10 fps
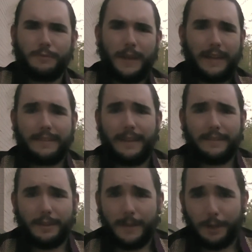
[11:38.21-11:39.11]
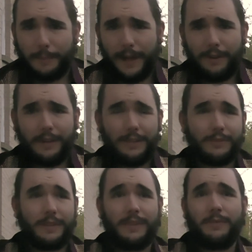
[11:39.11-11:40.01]
fantasizing about your parents
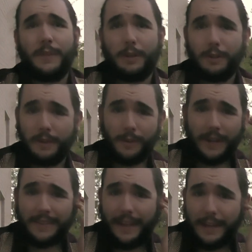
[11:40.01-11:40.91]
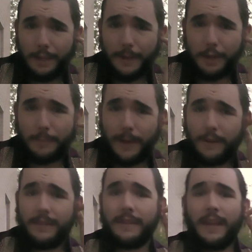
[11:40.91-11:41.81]
or this fear or anxiety about your
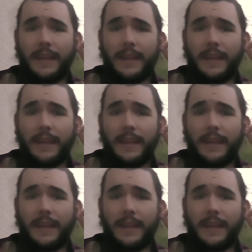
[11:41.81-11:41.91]
parents.